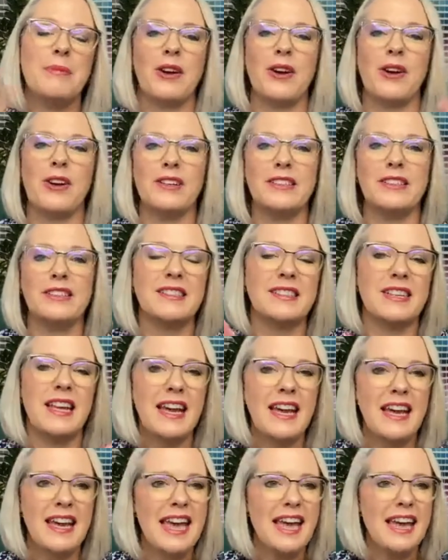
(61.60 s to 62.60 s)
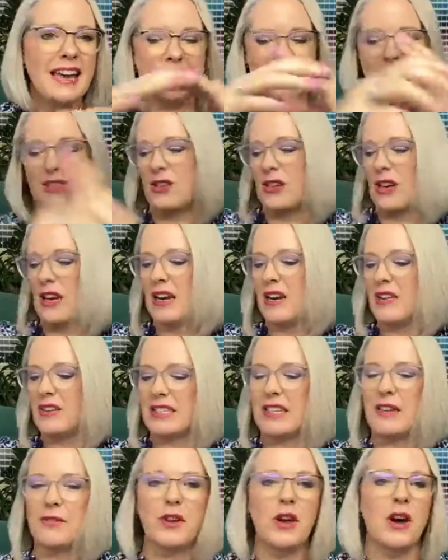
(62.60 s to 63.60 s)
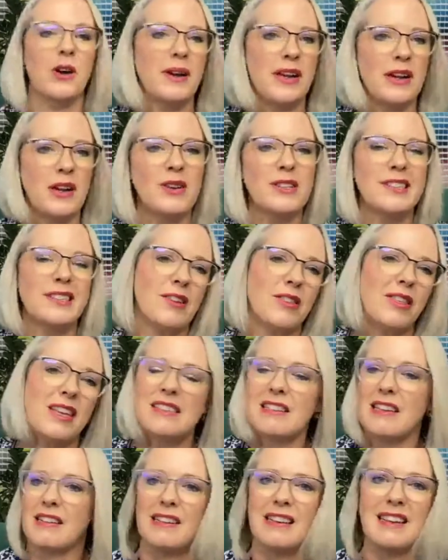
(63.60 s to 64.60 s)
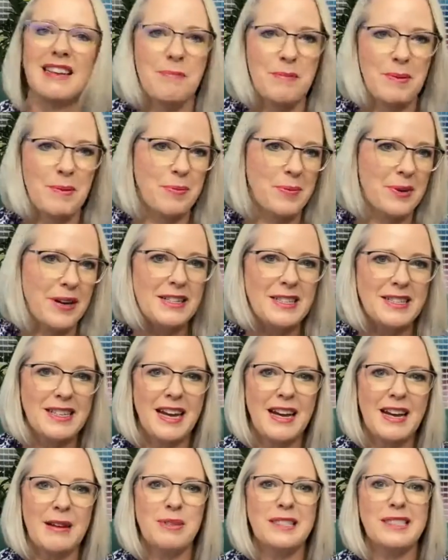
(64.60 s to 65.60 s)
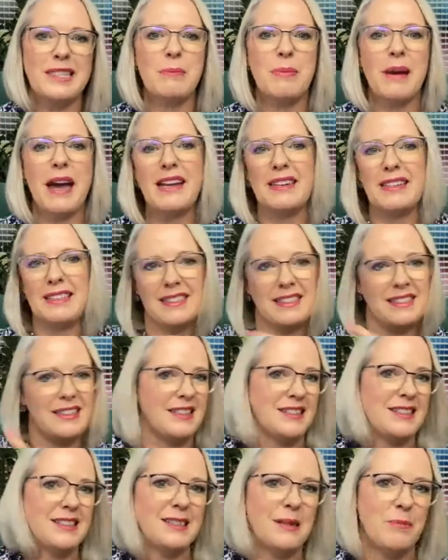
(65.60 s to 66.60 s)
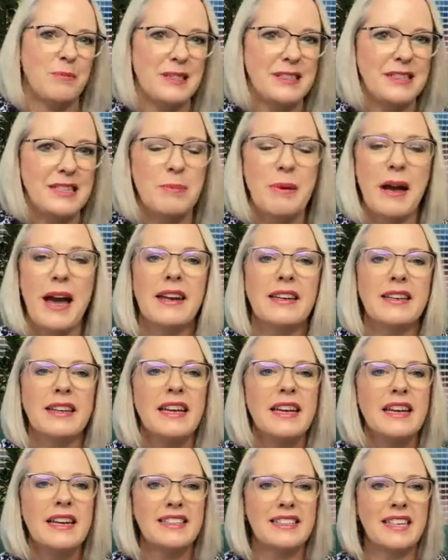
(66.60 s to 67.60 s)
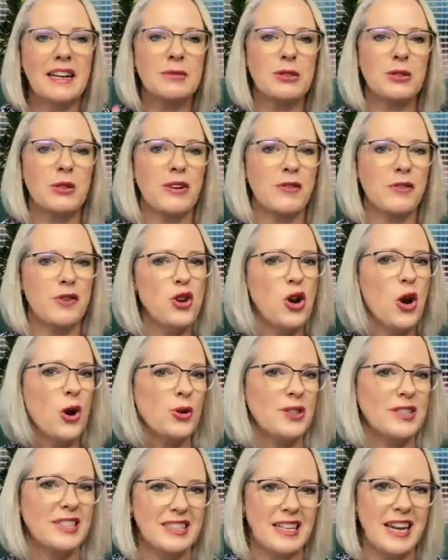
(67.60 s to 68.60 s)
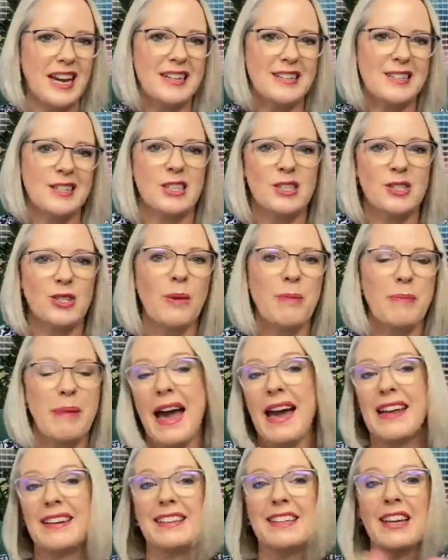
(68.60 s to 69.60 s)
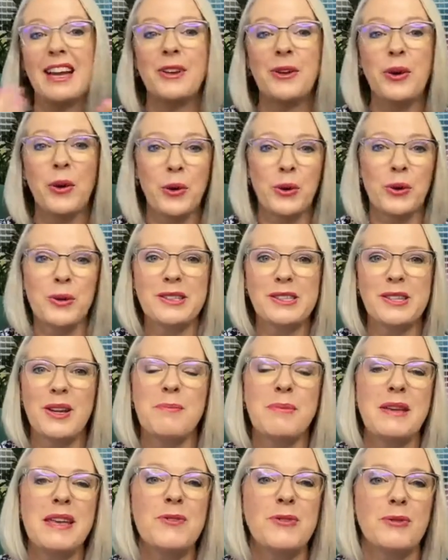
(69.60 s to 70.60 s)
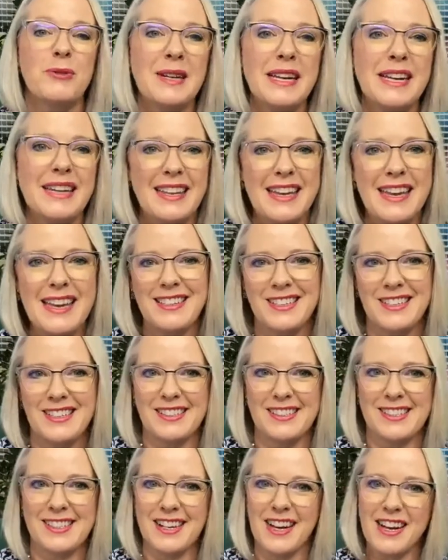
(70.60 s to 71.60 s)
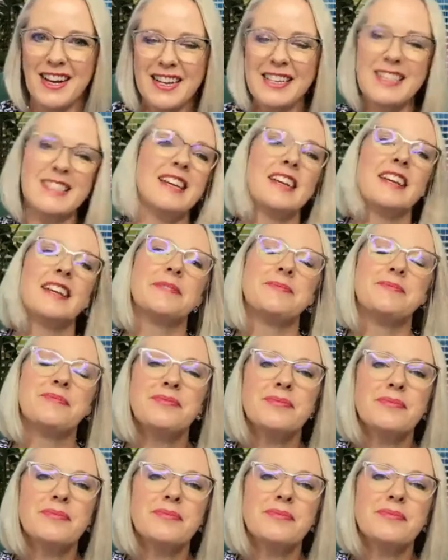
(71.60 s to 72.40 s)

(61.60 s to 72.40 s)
because it's got lots of going on. So things like leopard print are busy patterns. This is a busy pattern. Some sort of no start and stop pattern can also be really disguising.